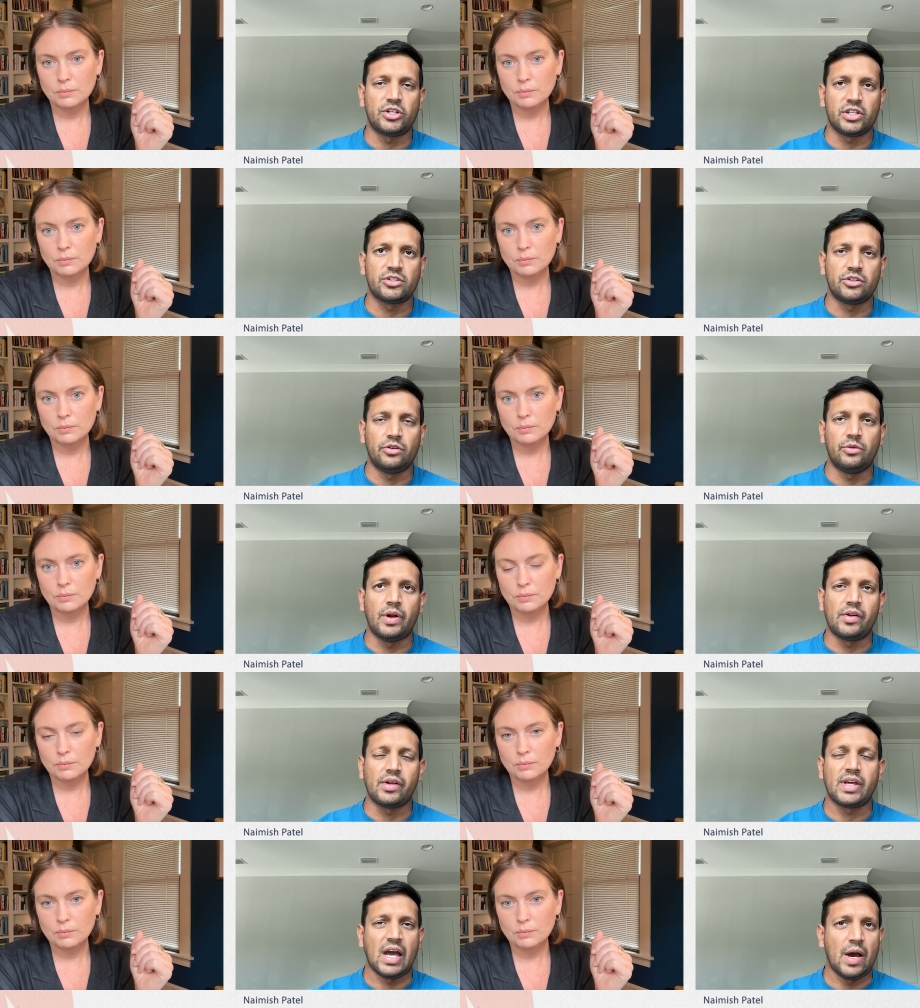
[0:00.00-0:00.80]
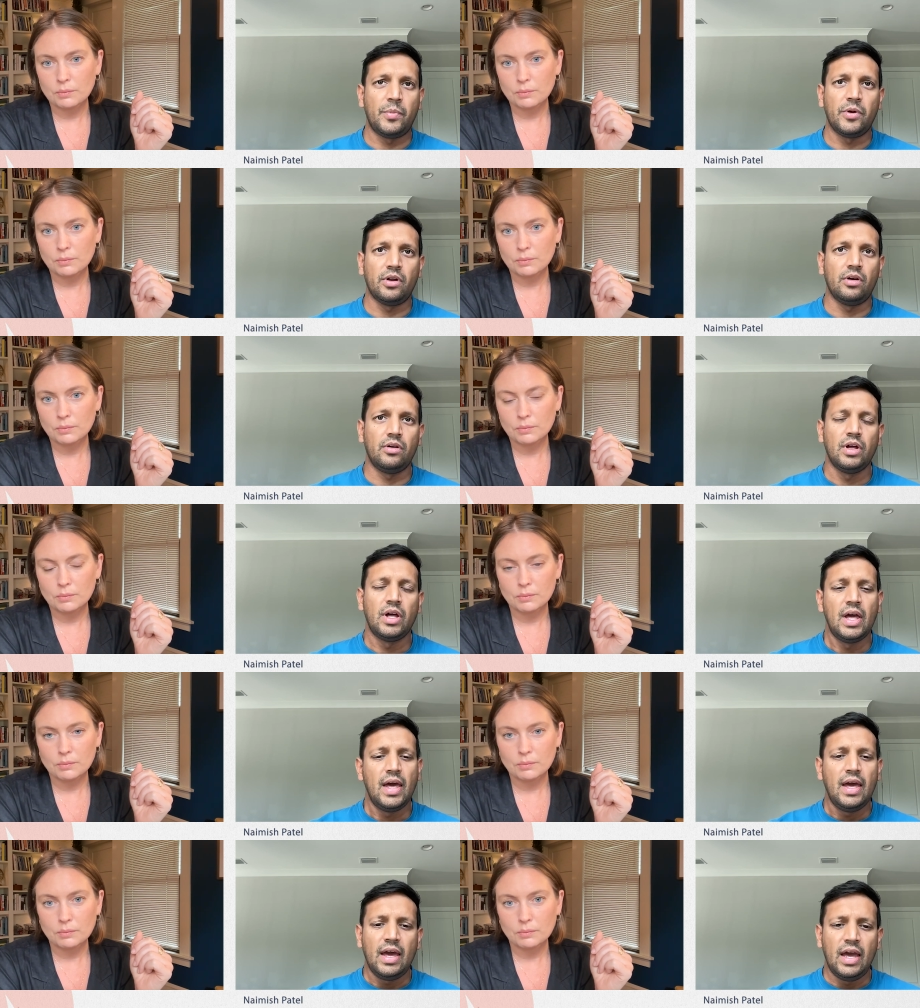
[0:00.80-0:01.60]
Speaker 1: external round of capital,
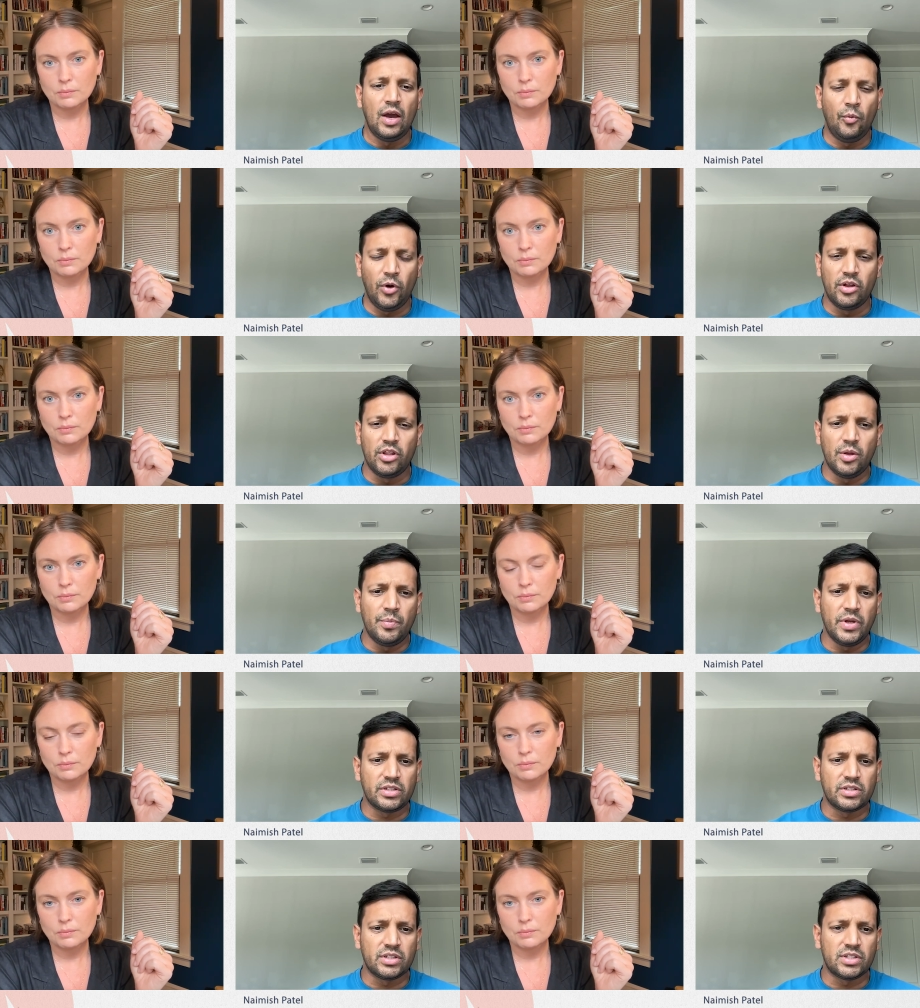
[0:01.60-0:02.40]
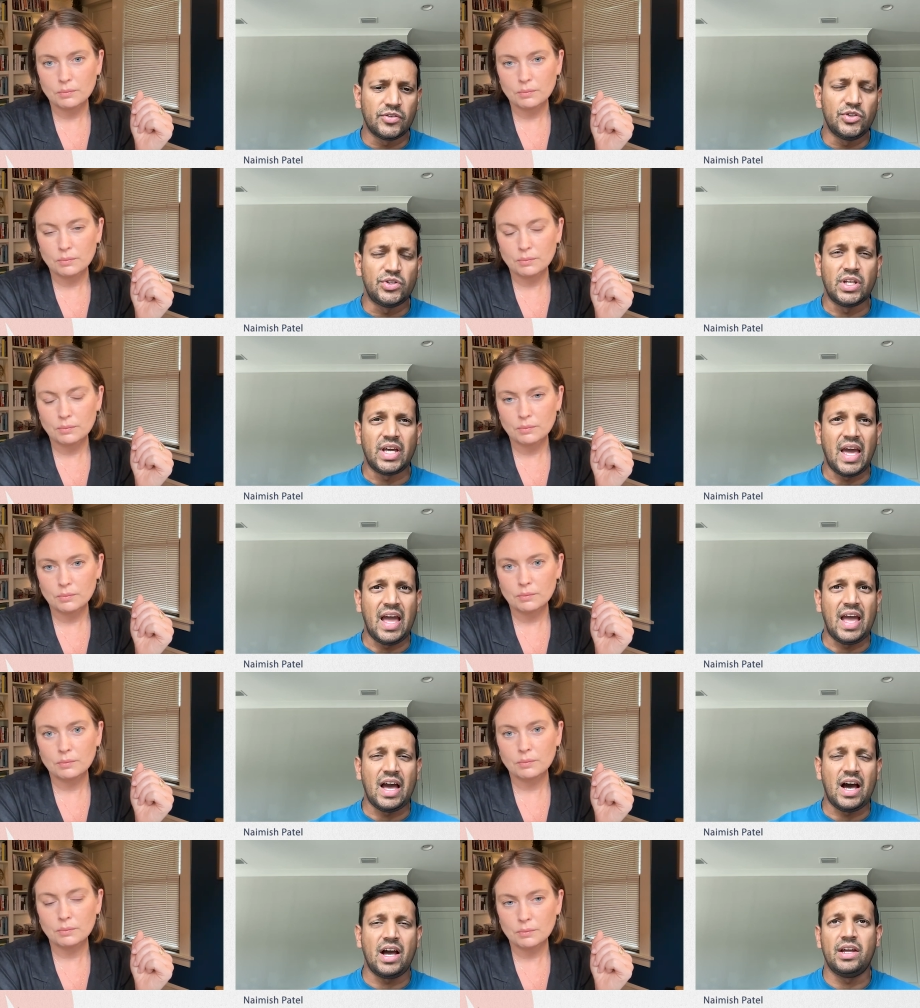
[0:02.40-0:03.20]
and we're in the business of using
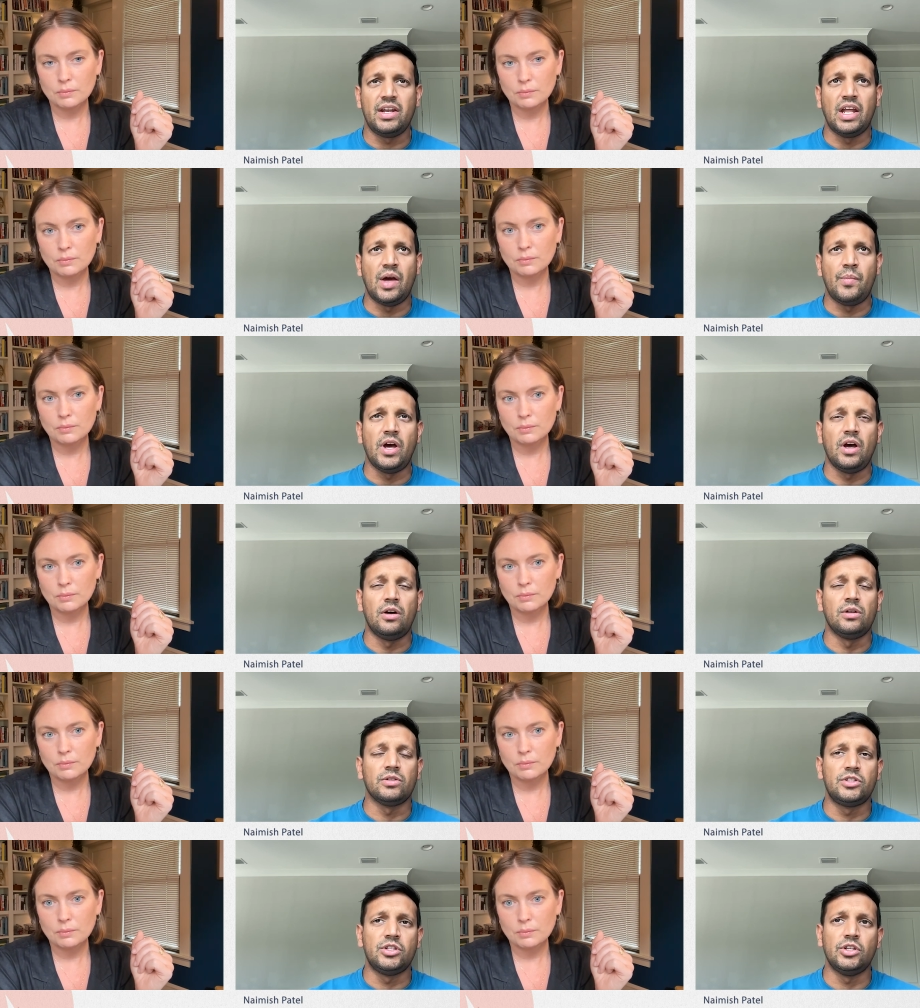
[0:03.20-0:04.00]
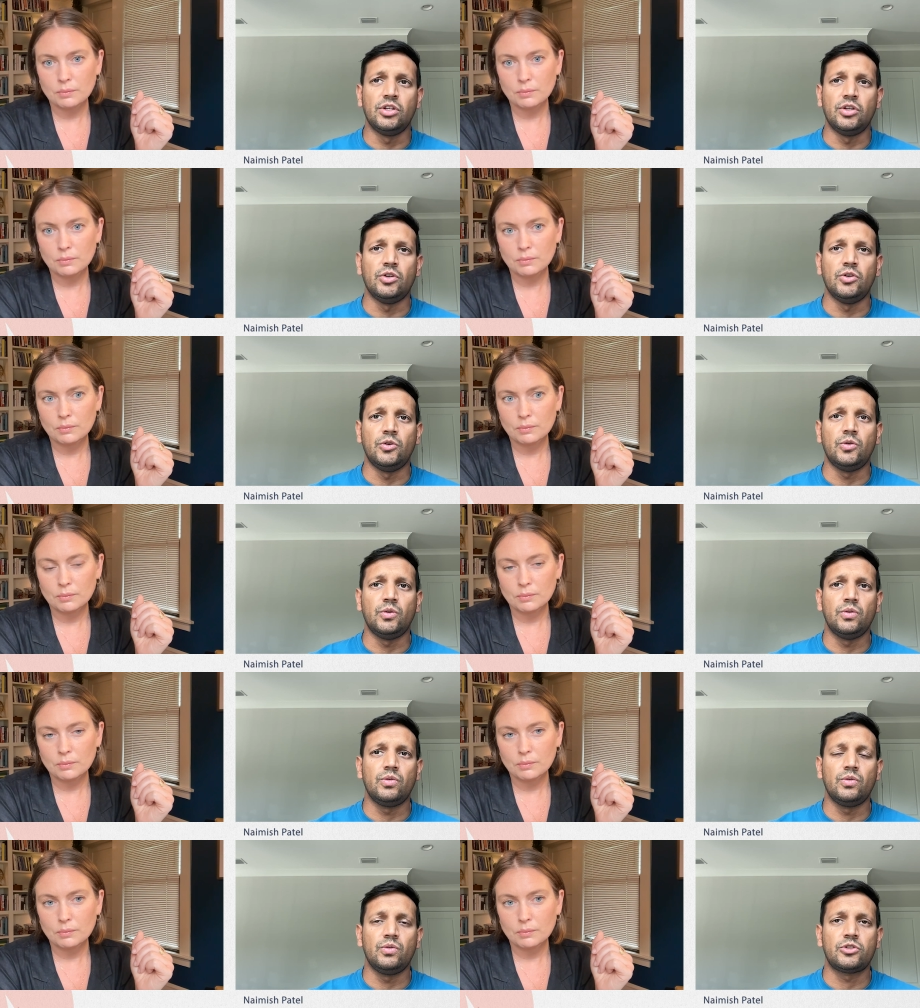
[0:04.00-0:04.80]
A I and M L to
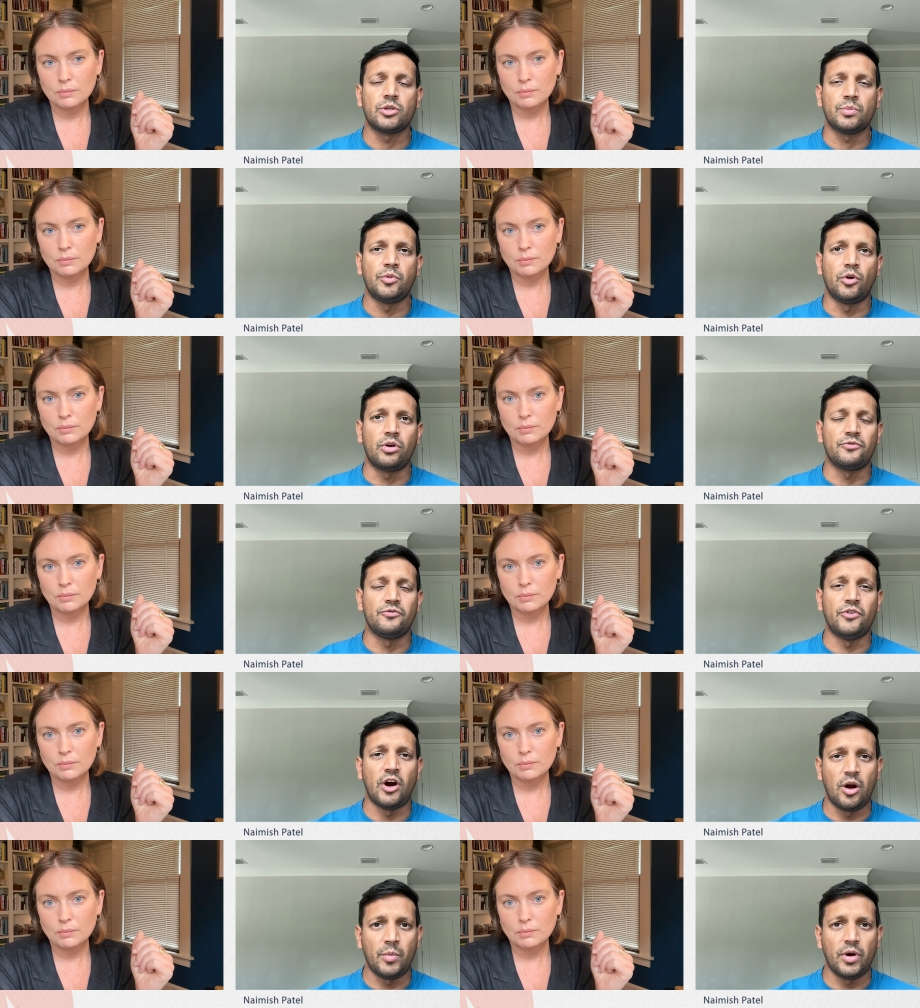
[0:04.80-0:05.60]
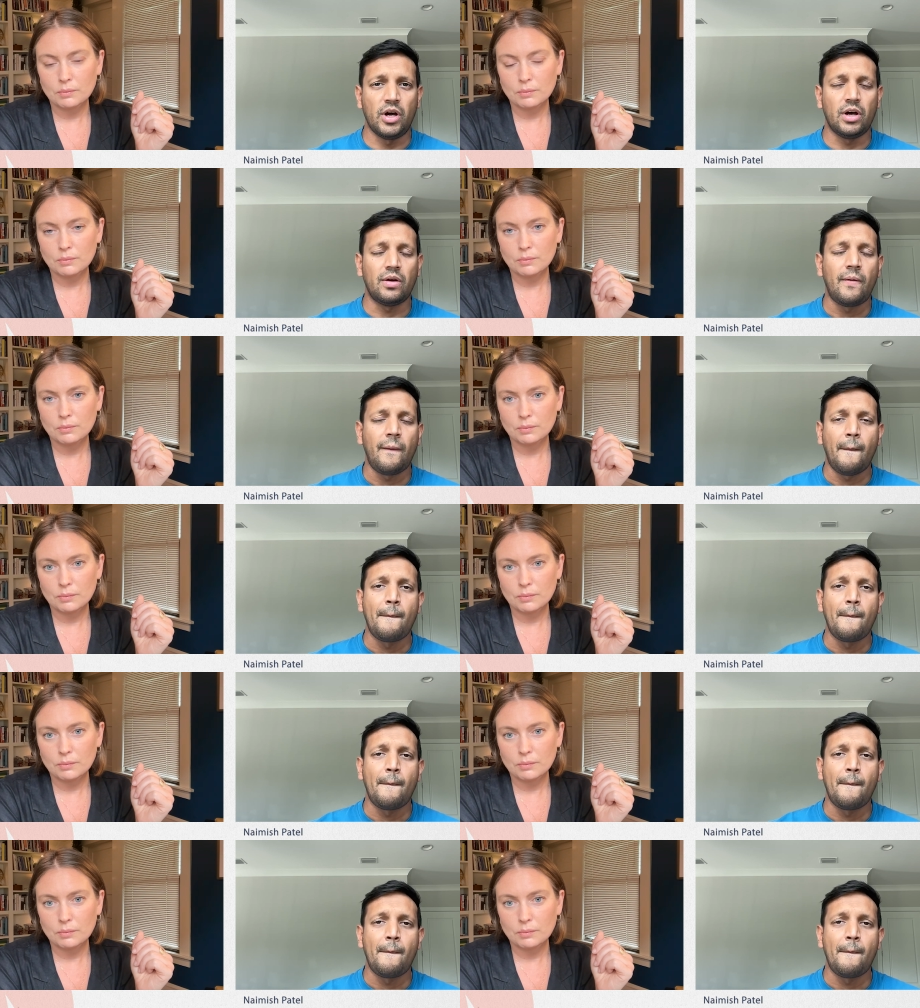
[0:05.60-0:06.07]
support pharma